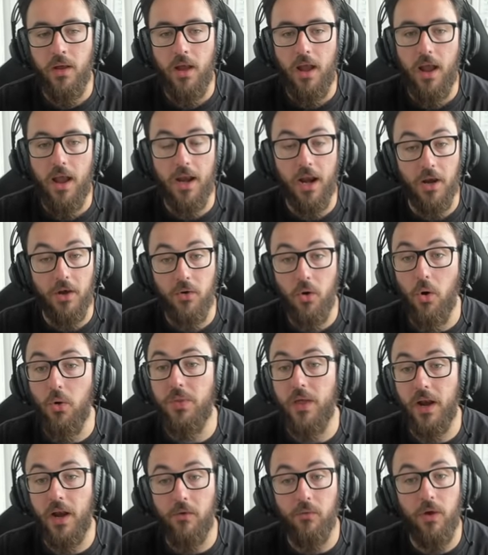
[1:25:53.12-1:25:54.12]
And I know
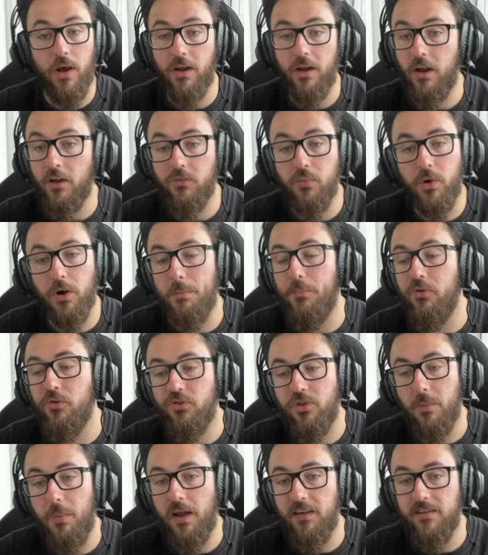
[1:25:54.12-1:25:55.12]
that I, I just want to push
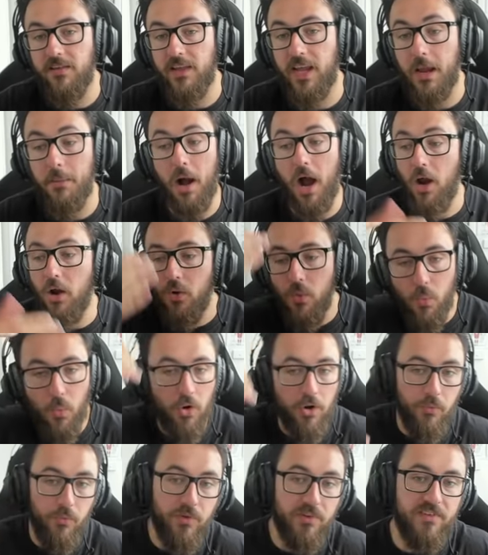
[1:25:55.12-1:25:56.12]
the pace of the game. I don't
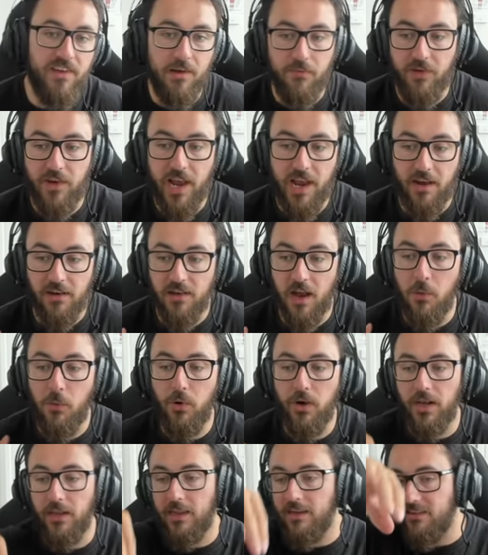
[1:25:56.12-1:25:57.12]
want to receive ganks. I
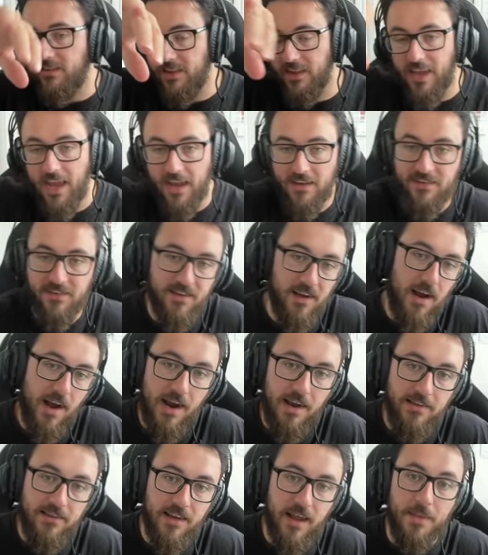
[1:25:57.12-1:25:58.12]
want at least to gank
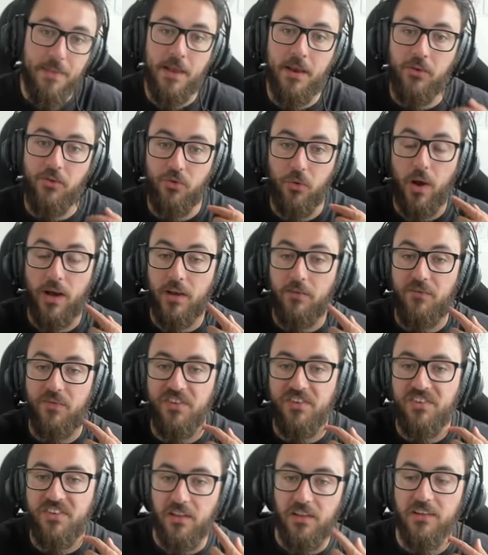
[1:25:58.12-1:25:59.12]
sides and then so I can
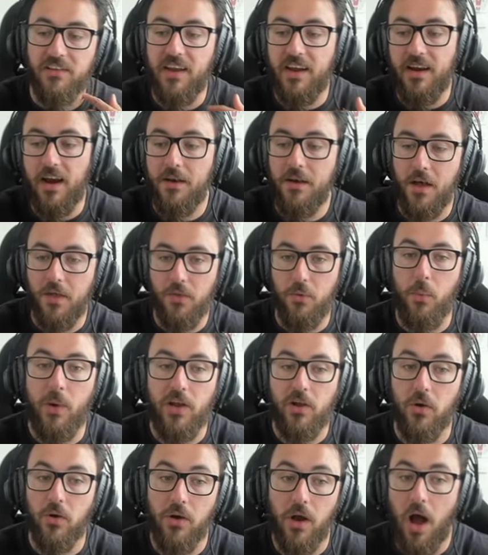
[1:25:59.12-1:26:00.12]
facilitate another
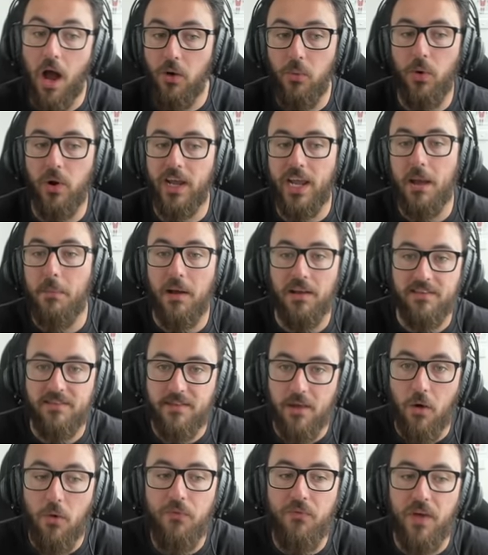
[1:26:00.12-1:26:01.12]
win con. I don't want to get
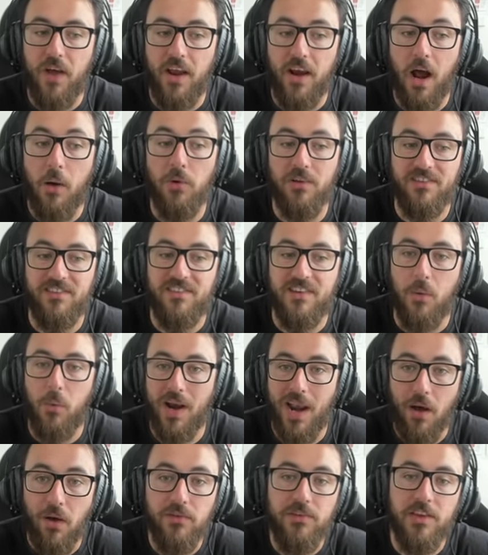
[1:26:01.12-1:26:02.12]
myself fed. I want
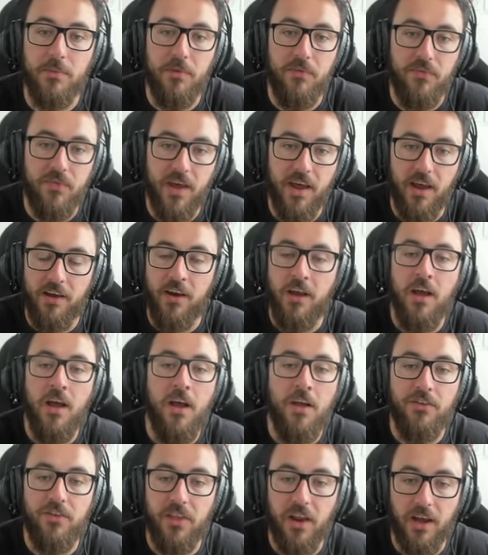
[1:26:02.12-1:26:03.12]
someone else to be fed
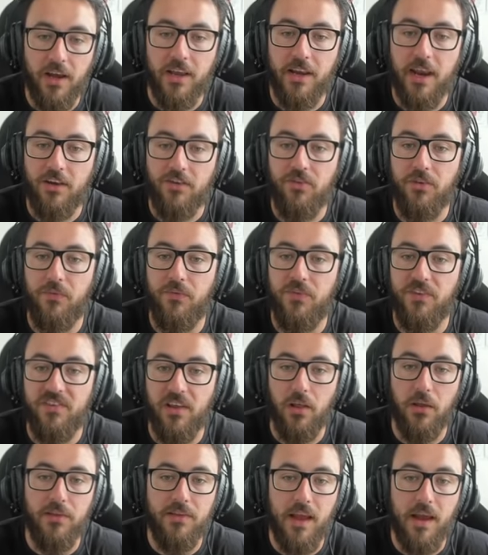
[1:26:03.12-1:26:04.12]
so that I actually
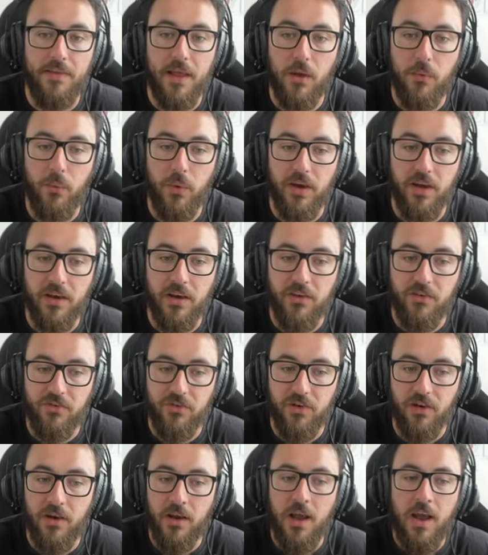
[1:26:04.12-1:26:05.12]
facilitate that win
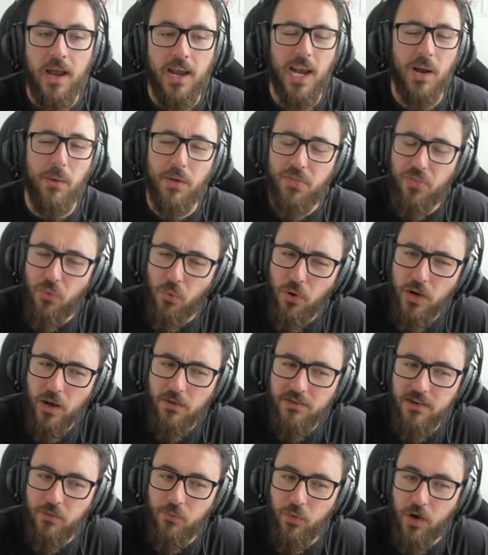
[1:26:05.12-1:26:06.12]
condition. Now, I thought I
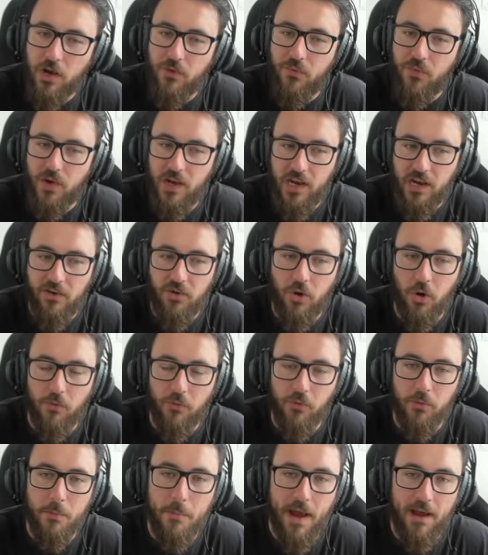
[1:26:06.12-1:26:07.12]
was in range for E to go
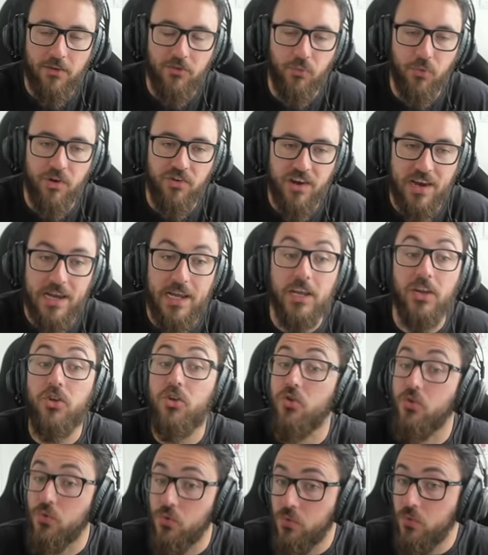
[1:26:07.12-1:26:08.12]
for a max range
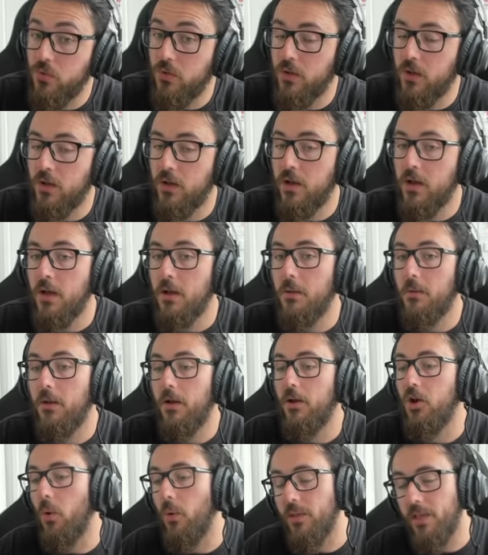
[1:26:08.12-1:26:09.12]
EQ
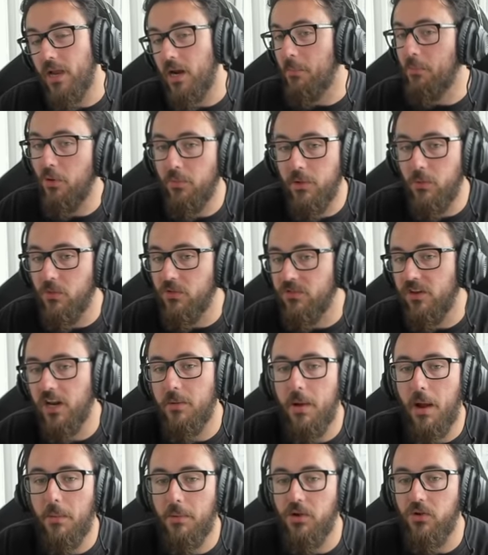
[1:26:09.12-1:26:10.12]
knowing that I probably wasn't going to
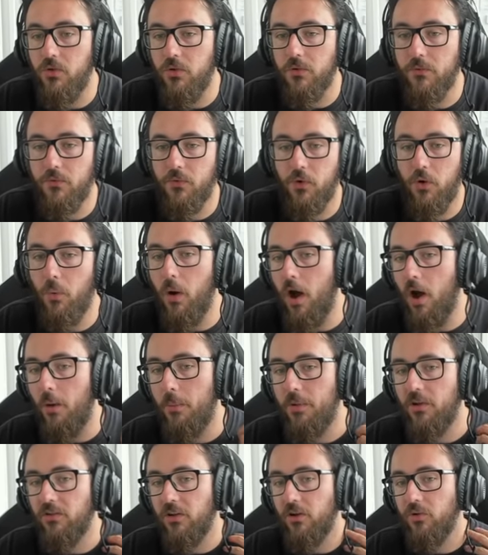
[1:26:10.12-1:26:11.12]
be able to use it for a while
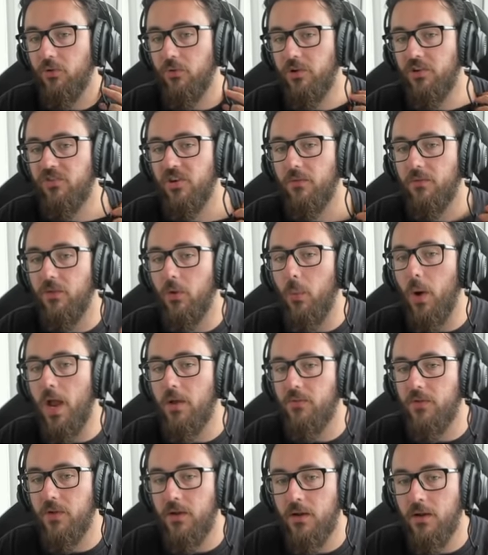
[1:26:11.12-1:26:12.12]
because I'd already shoved the
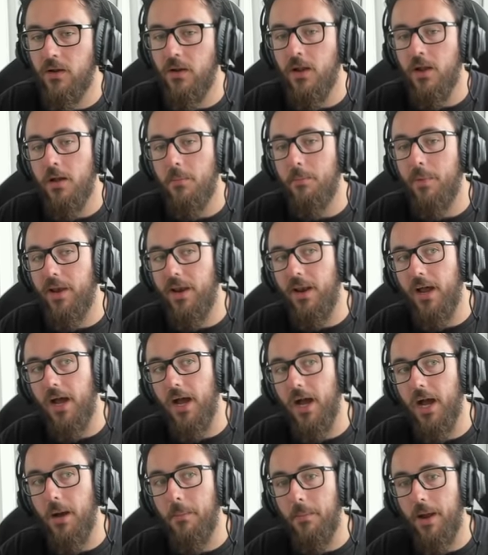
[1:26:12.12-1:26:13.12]
wave in, but
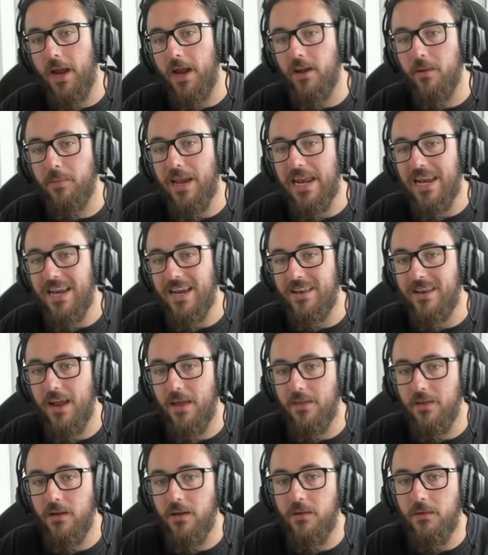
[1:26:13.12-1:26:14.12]
um, end up getting
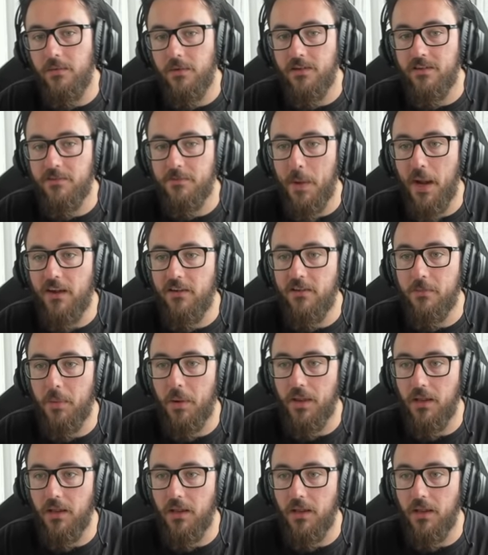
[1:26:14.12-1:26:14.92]
tethered and spaced by the